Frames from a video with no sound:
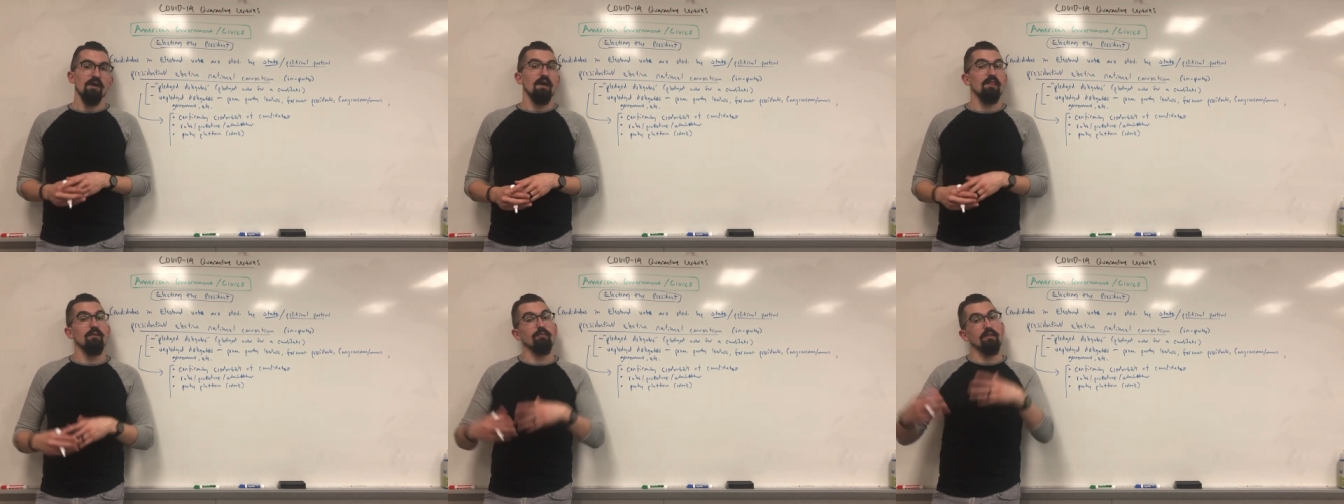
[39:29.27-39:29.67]

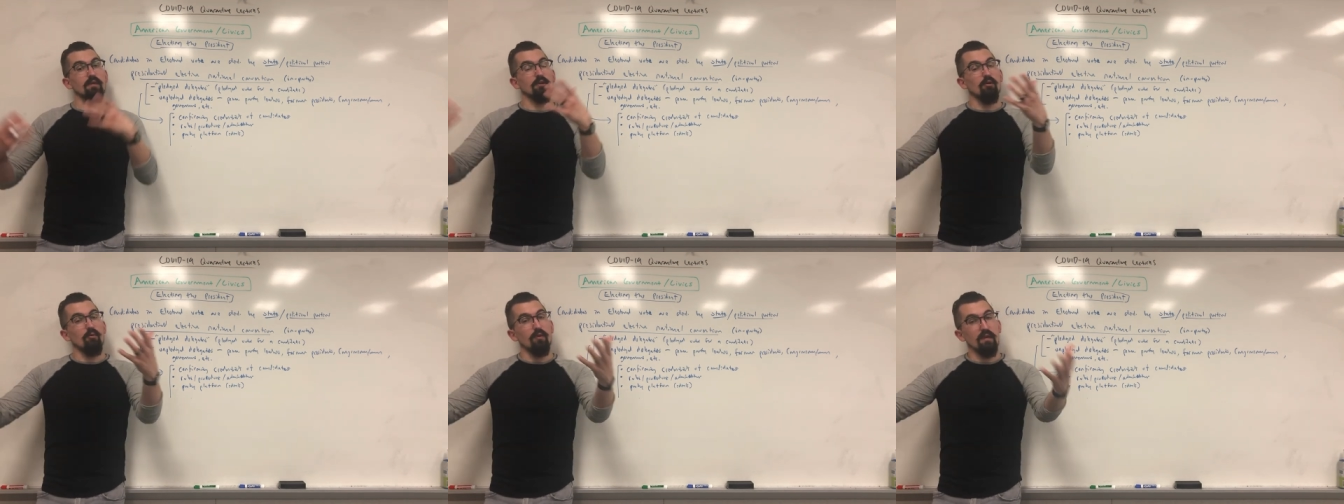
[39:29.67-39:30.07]
And then when they
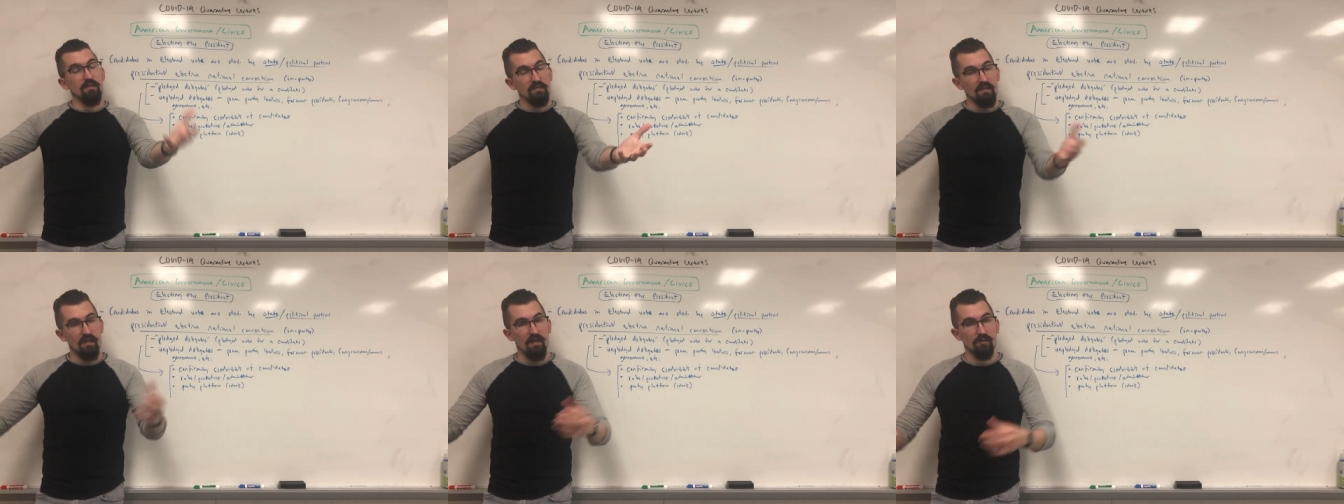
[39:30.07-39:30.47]
go
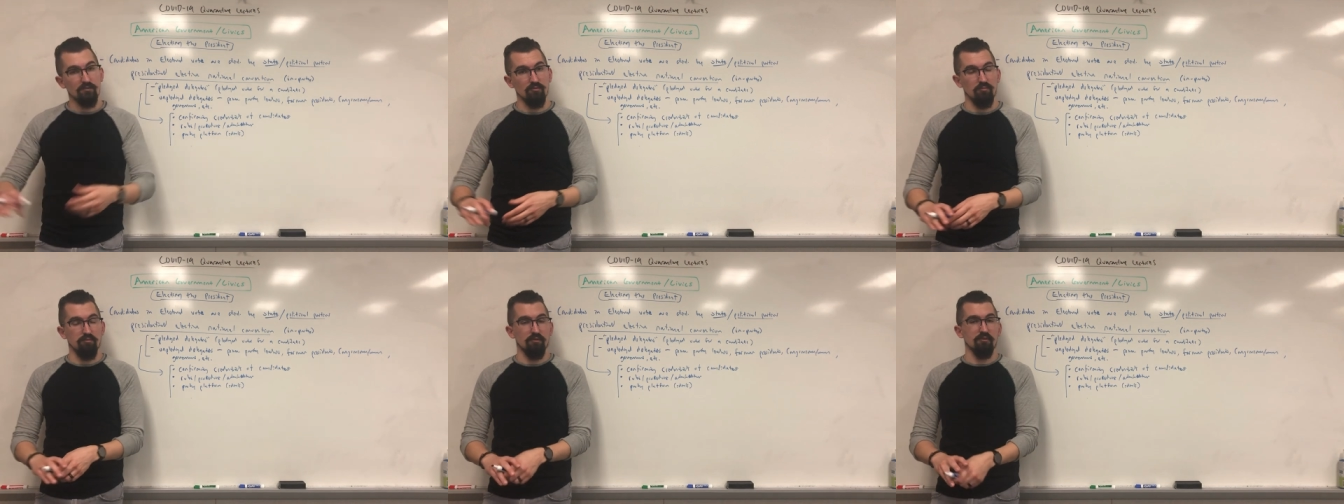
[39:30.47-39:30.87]
into the
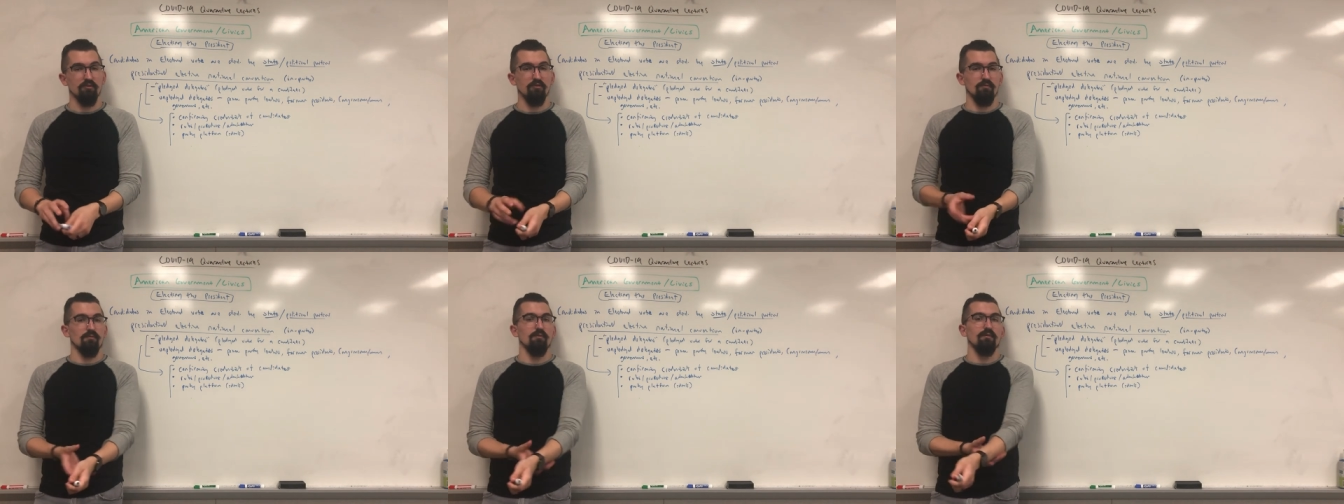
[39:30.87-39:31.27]
actual
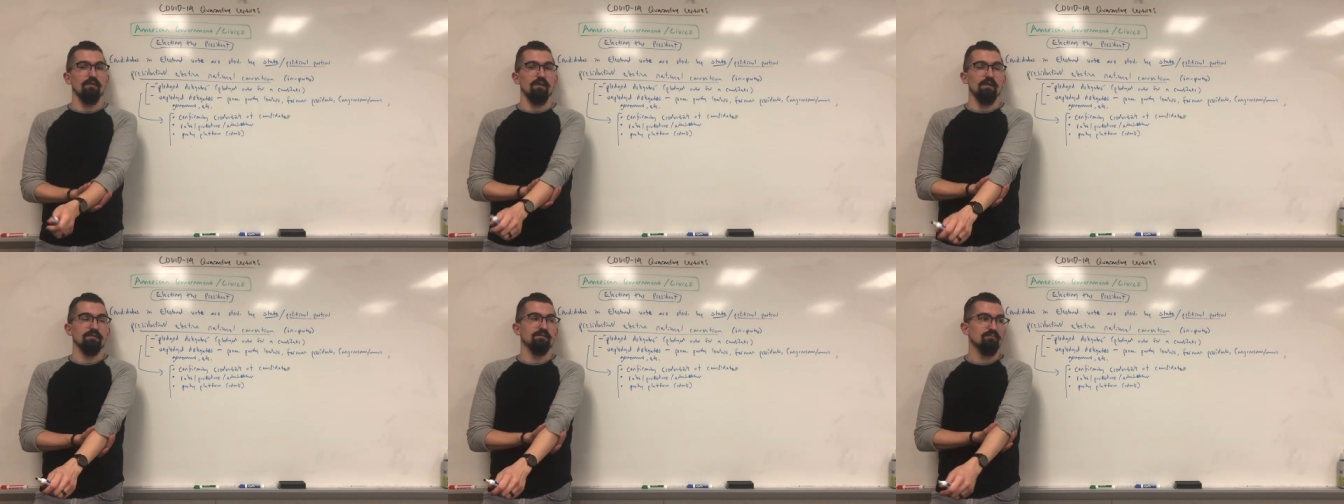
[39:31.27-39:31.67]
political world,
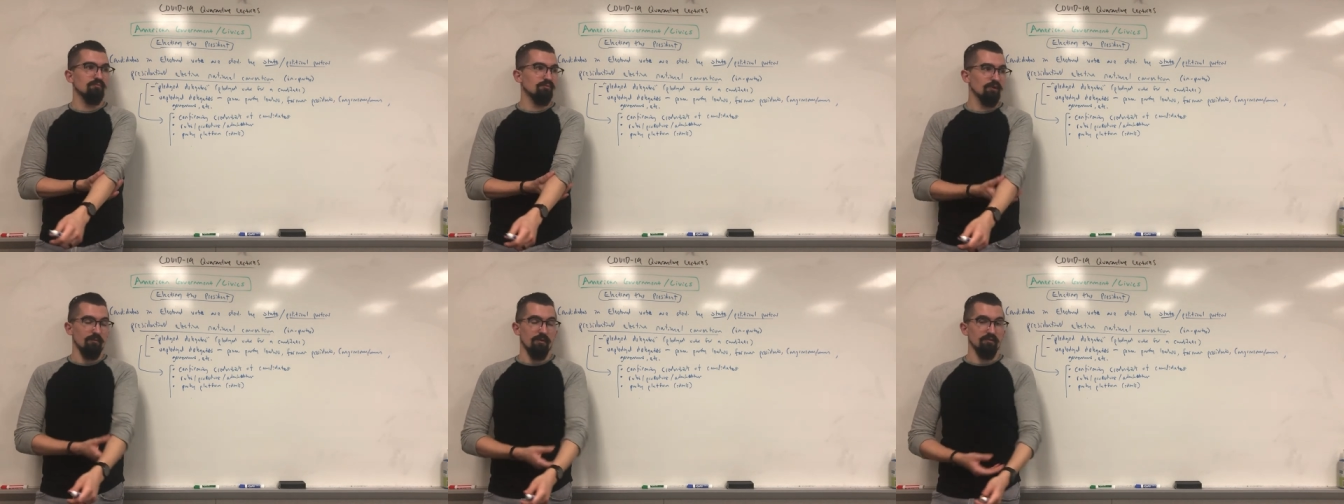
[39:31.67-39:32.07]
and that's
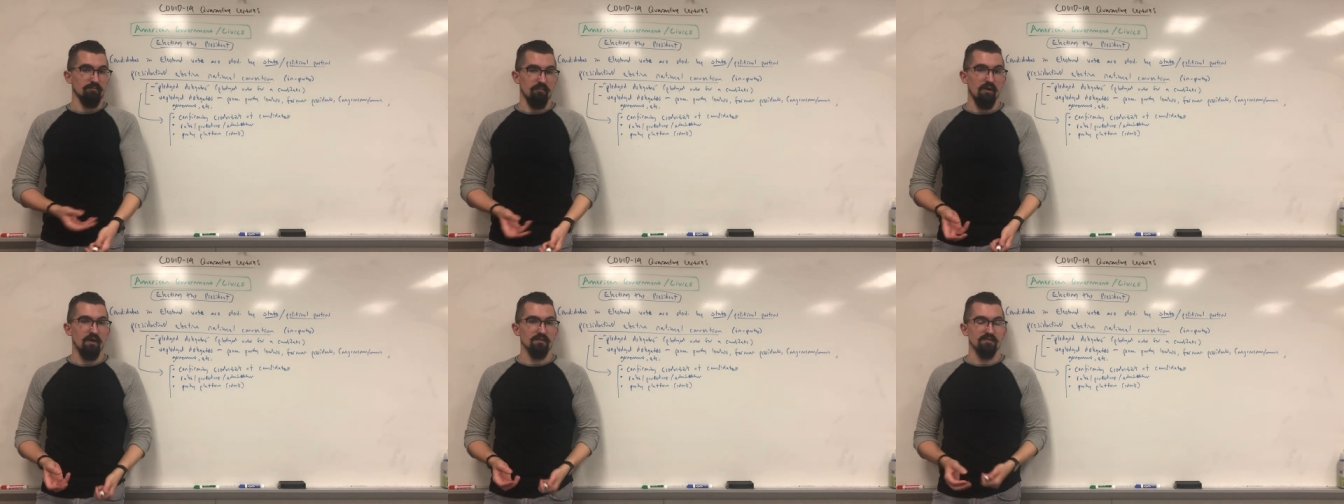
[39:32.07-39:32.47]
pretty much
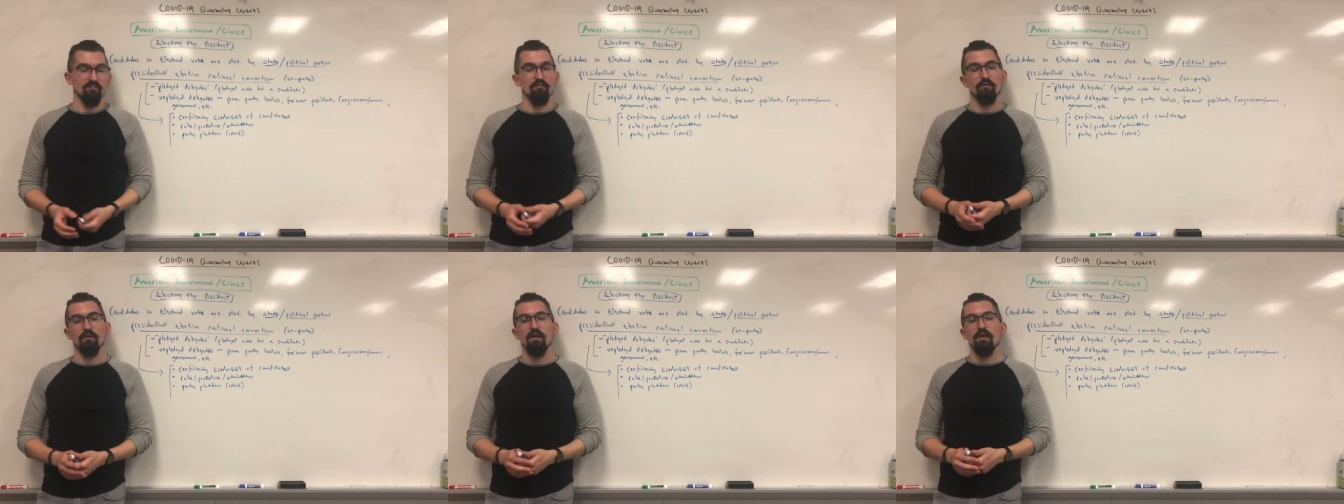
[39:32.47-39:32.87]

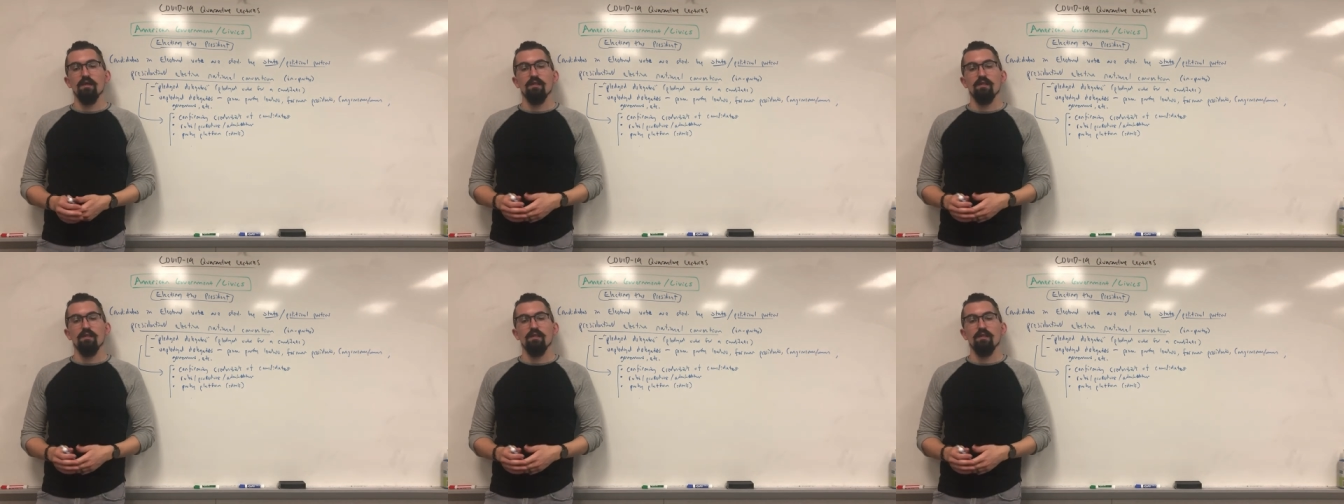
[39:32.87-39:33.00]
impossible,